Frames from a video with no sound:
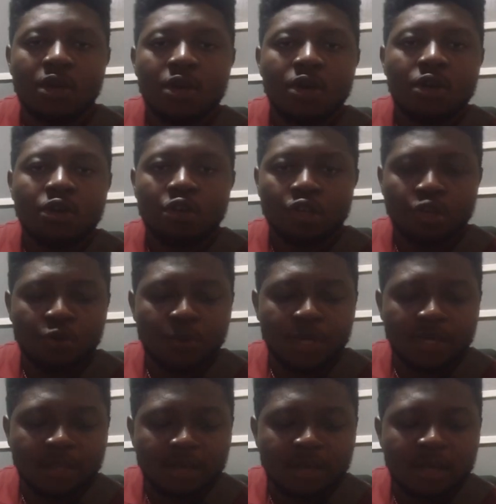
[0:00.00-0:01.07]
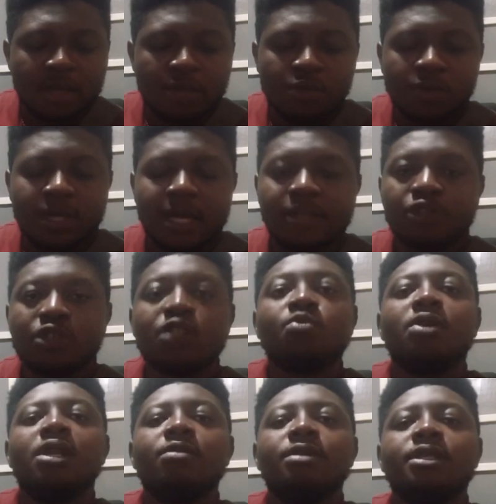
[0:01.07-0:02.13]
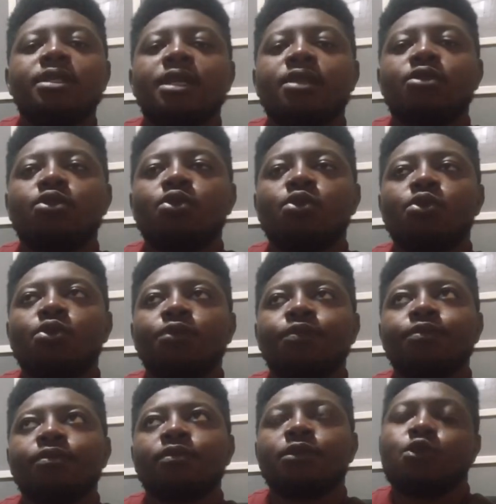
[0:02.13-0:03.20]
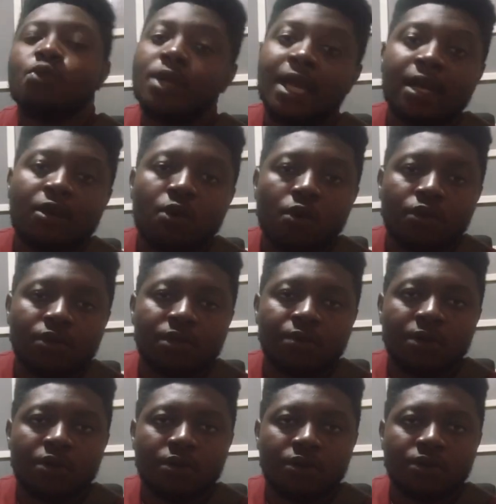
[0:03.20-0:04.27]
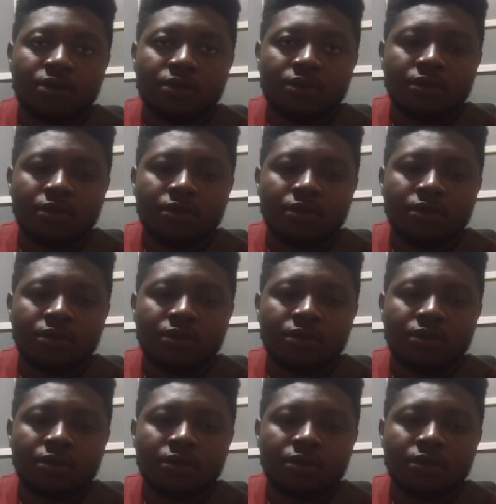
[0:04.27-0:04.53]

you're doing. You can't just be limited to neck chords, because